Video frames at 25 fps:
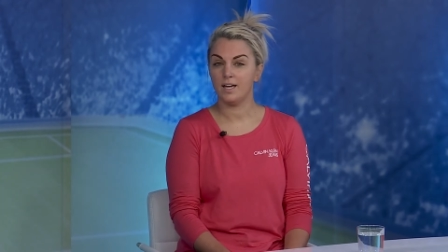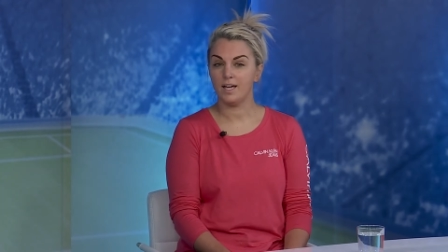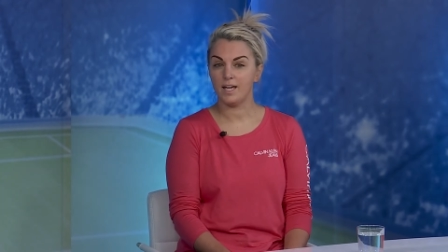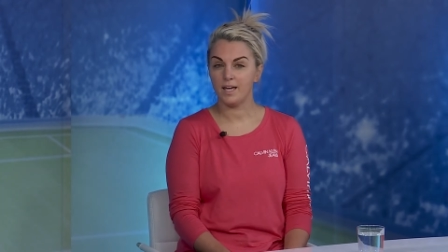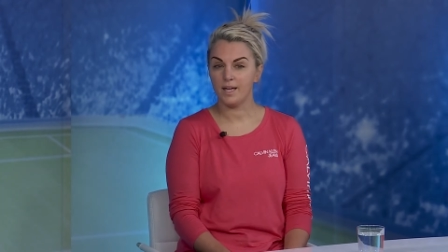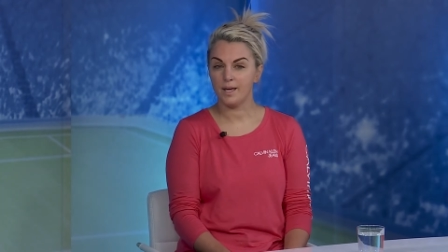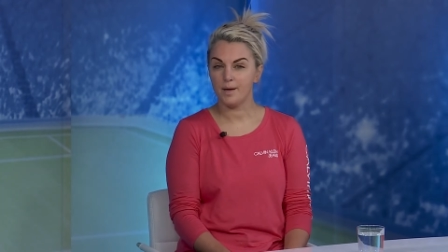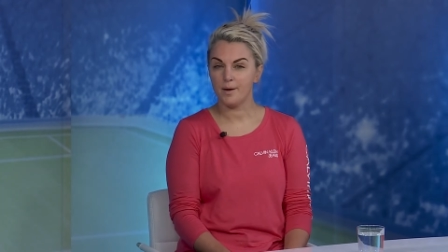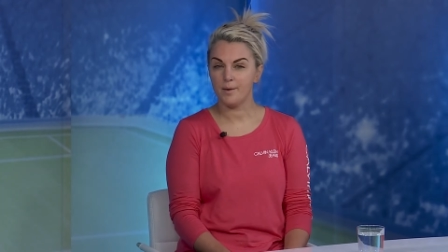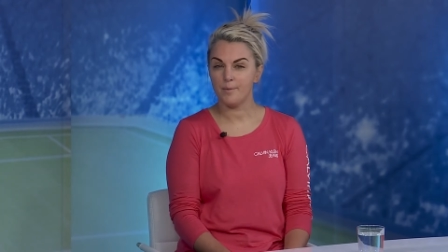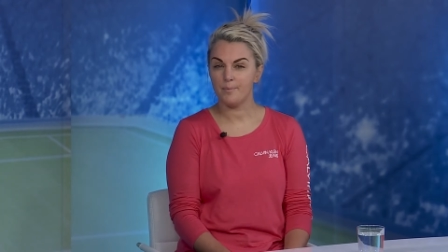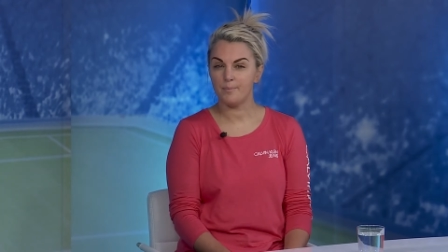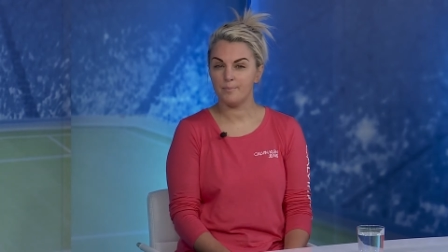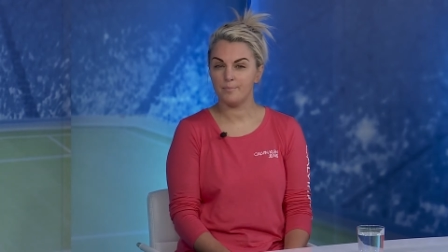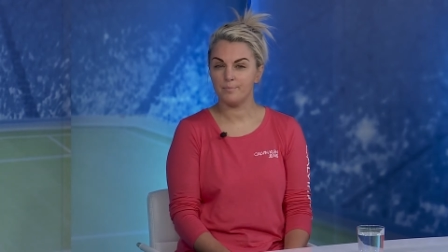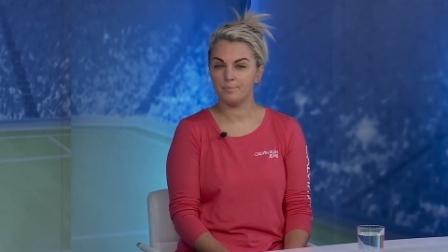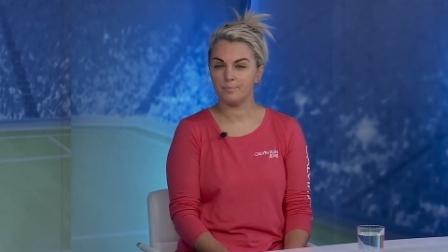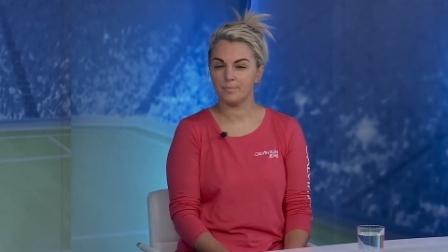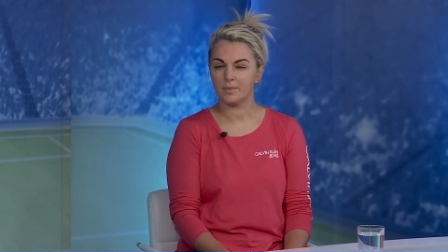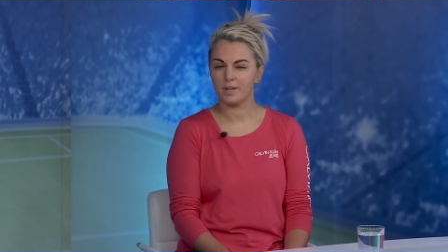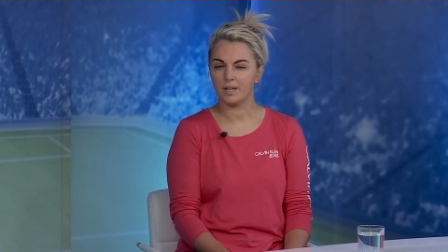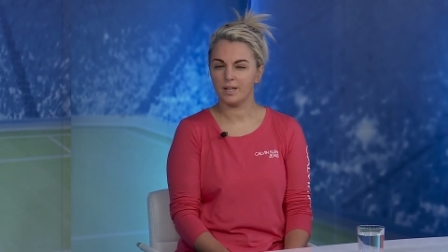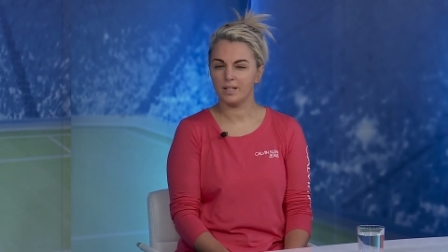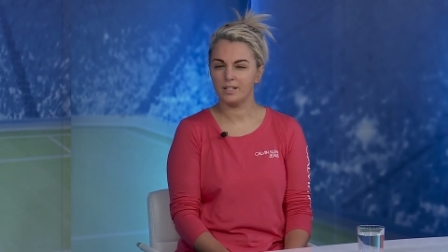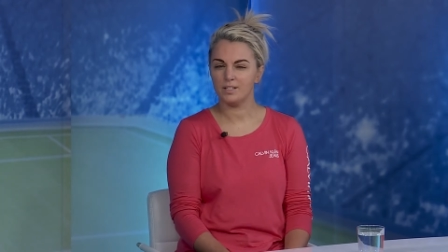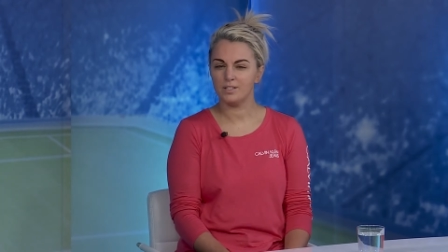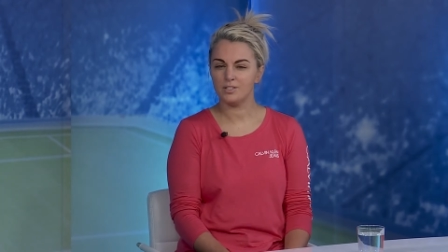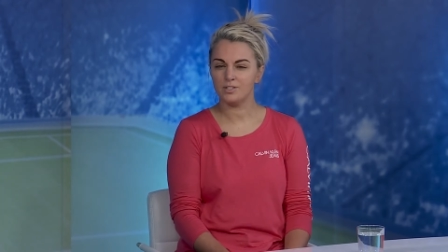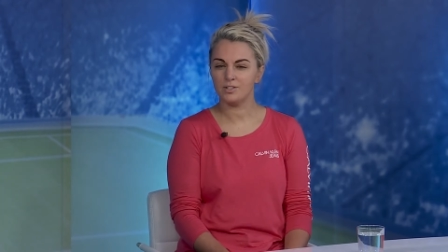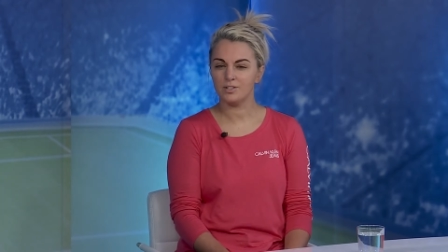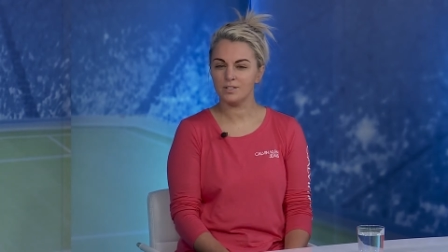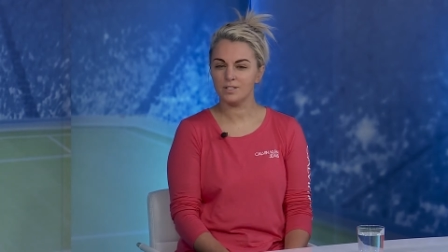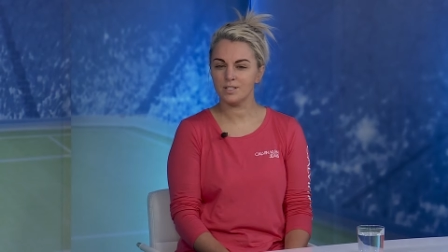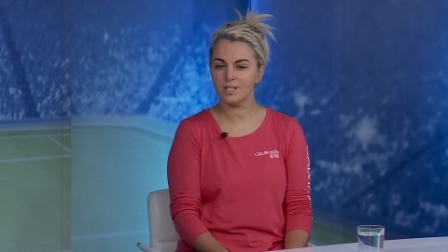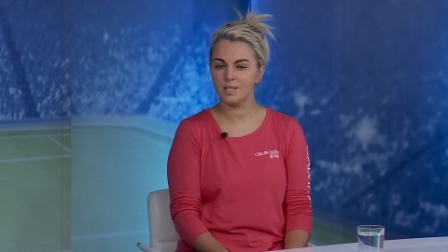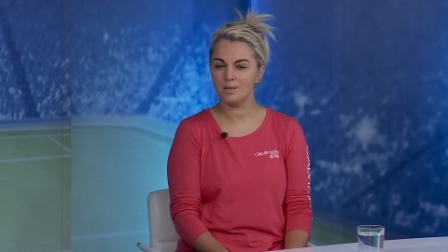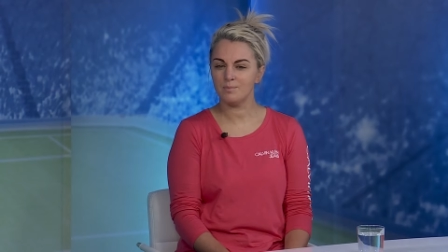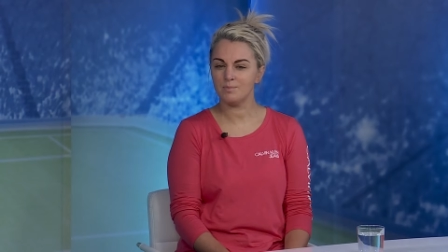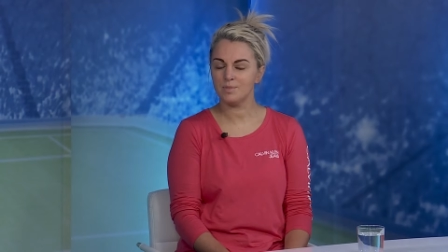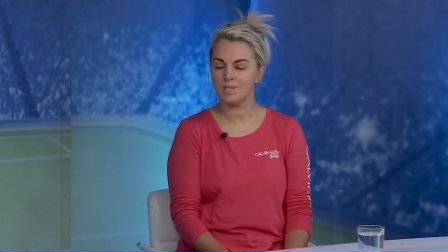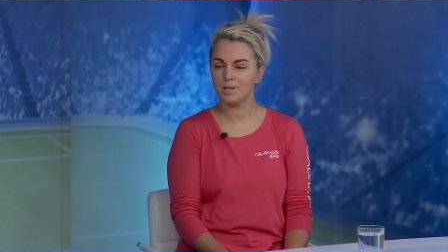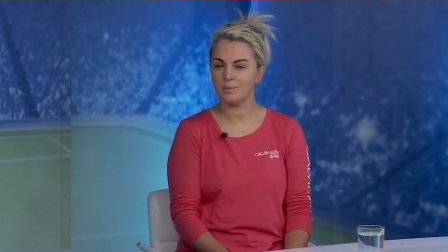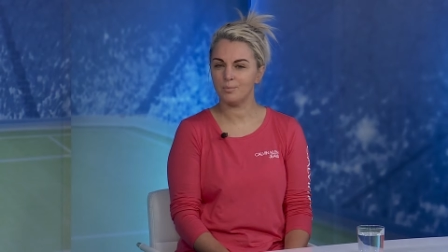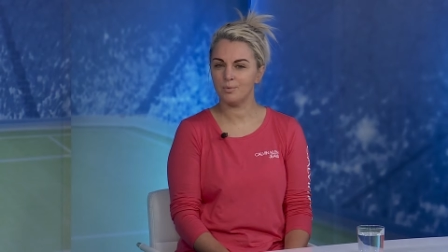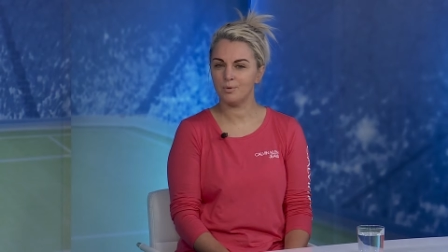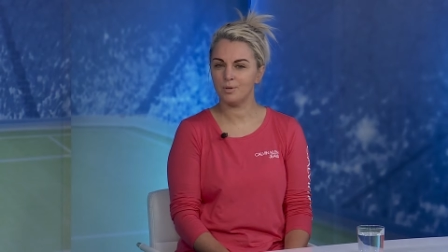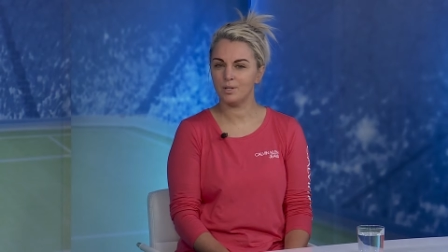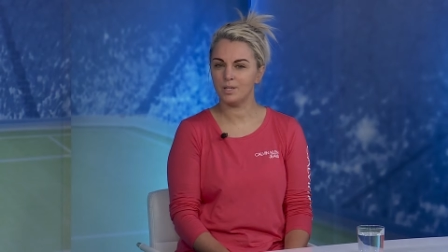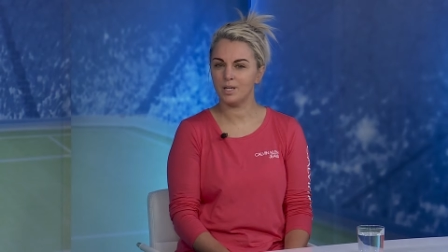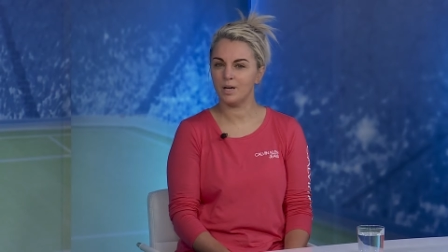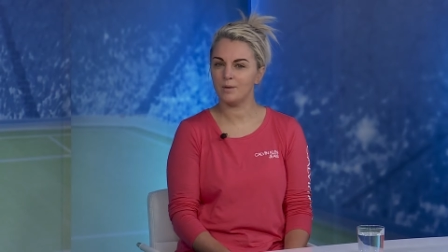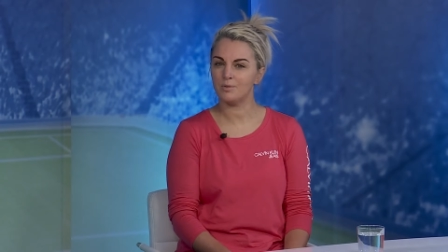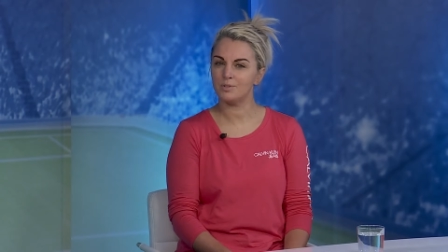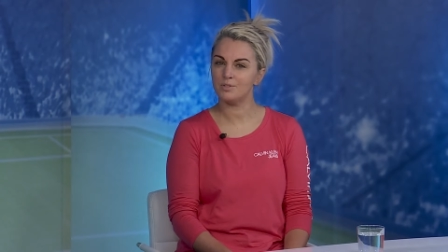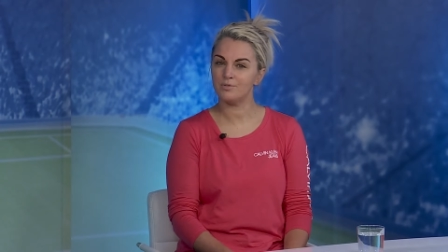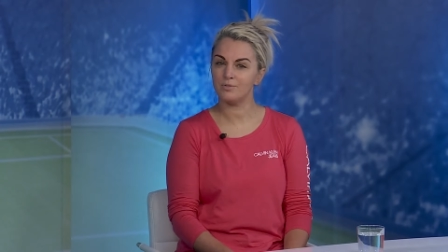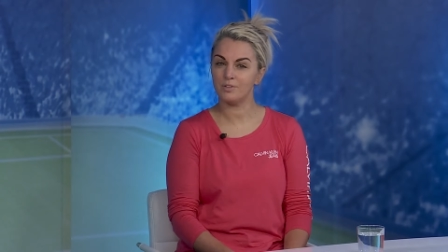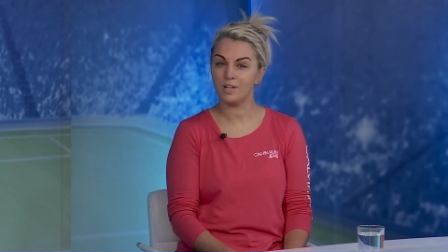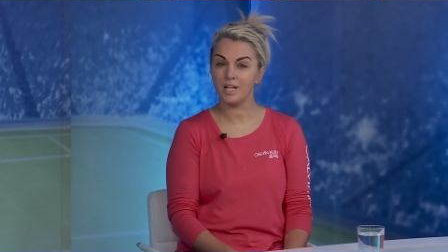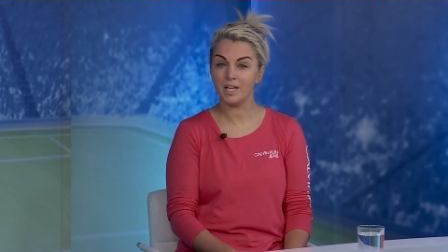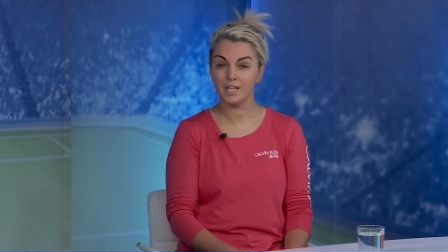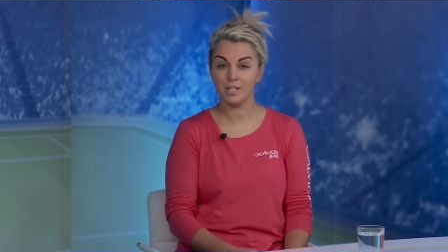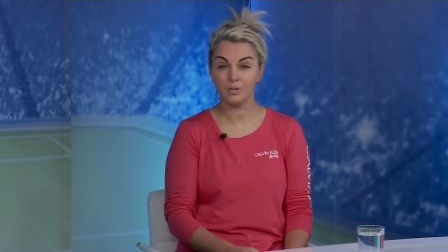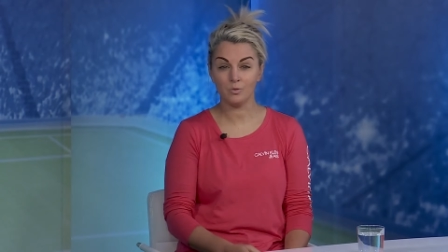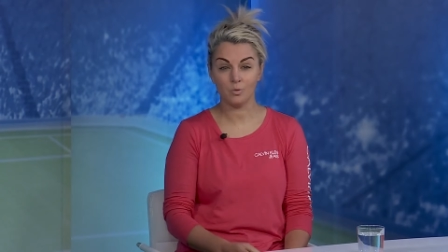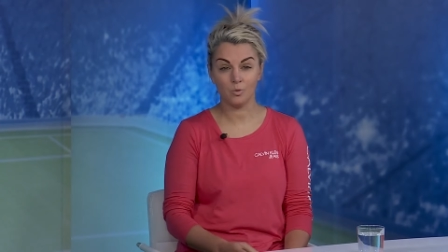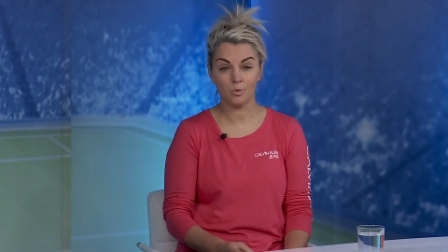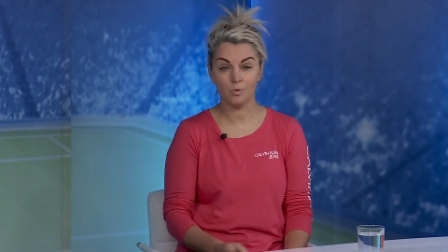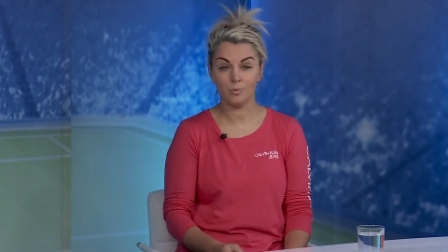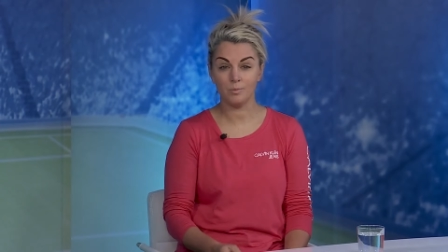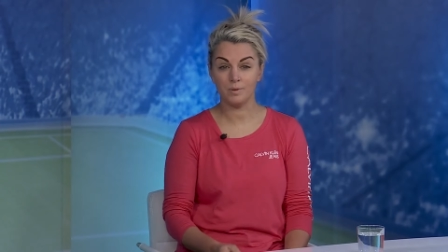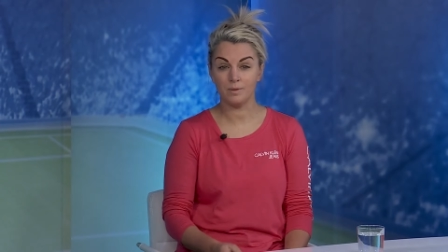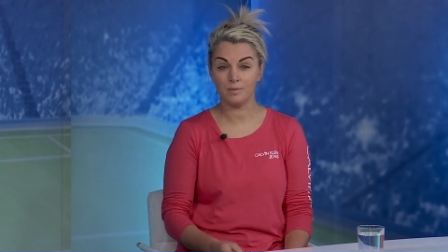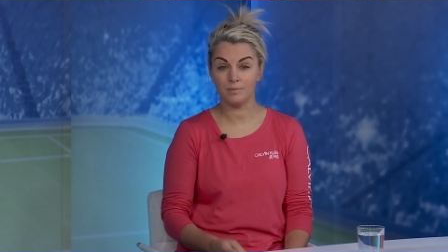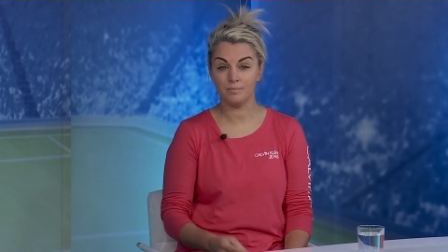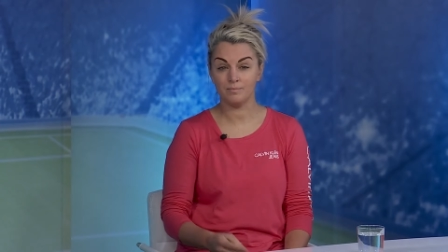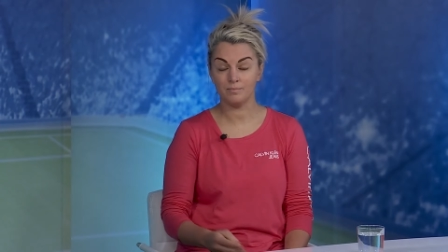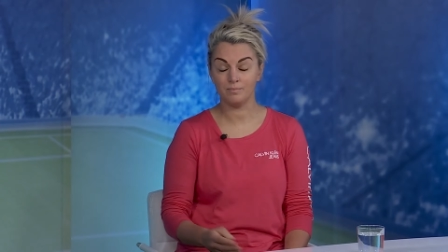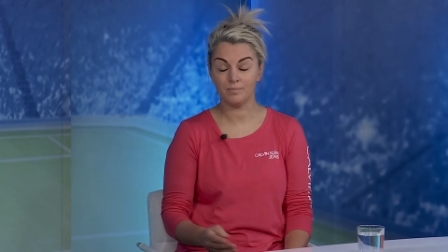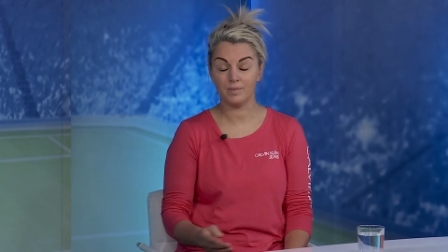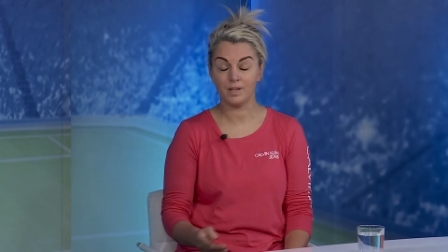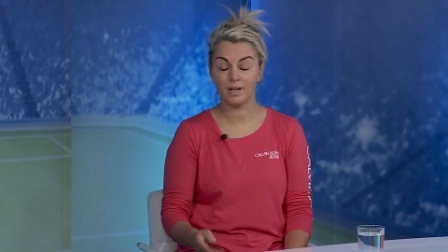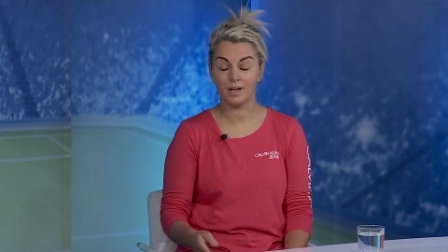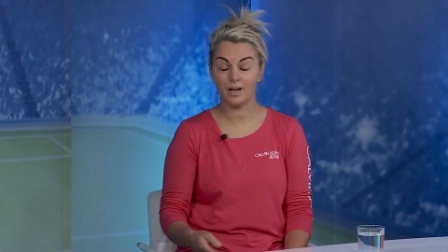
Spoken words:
It just came to a point, I was flying home, and